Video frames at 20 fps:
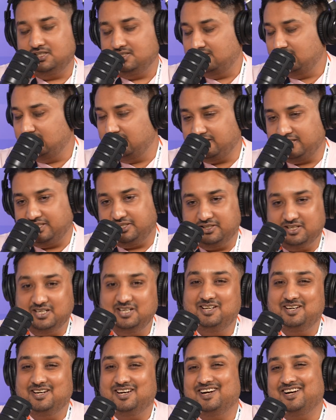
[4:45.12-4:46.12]
Again,
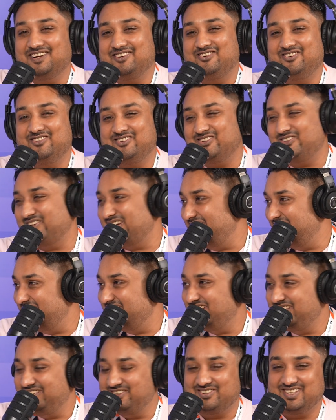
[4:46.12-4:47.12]
this a
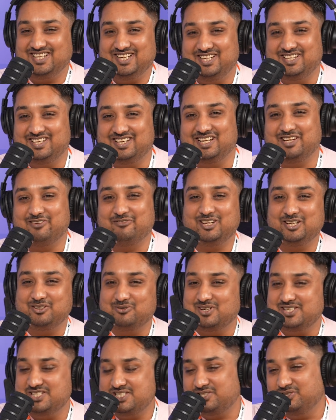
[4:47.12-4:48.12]
really, really relevant
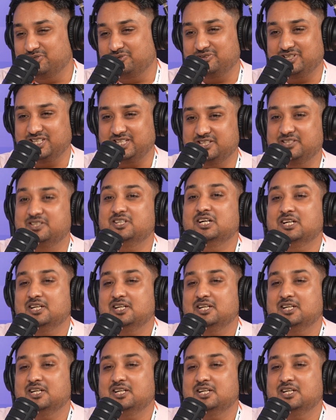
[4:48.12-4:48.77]
question over here.